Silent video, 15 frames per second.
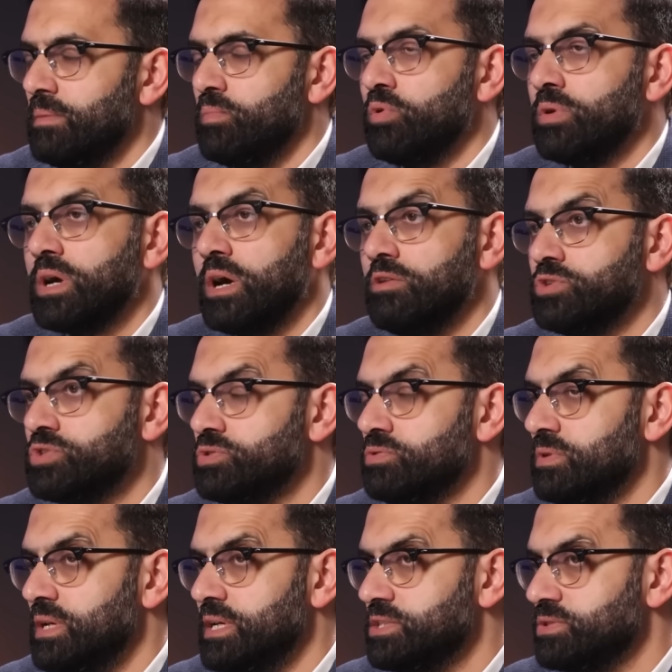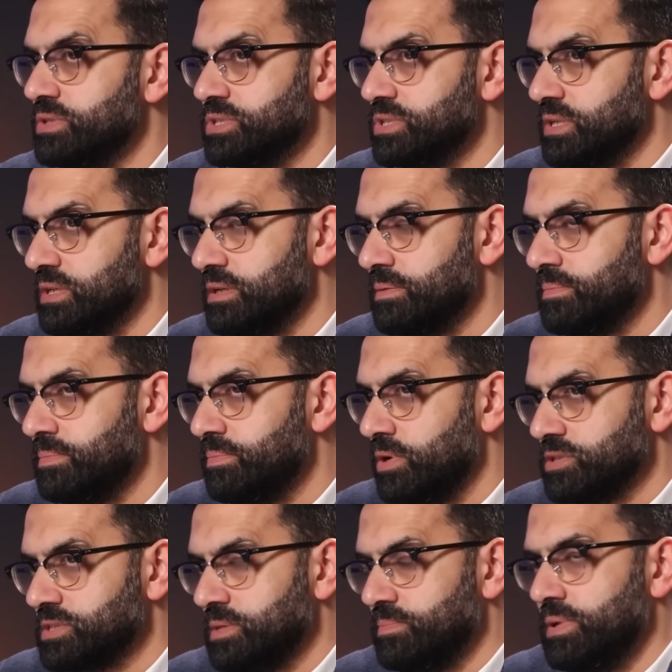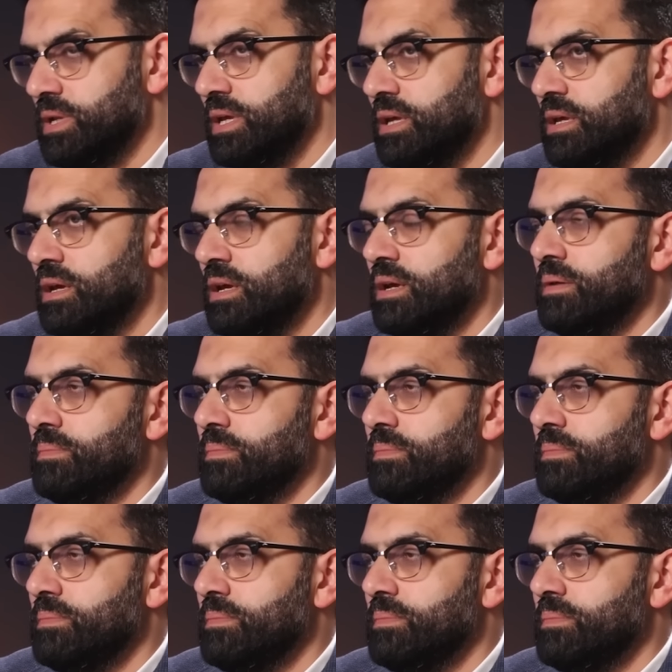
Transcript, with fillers: more cultural literature, possibly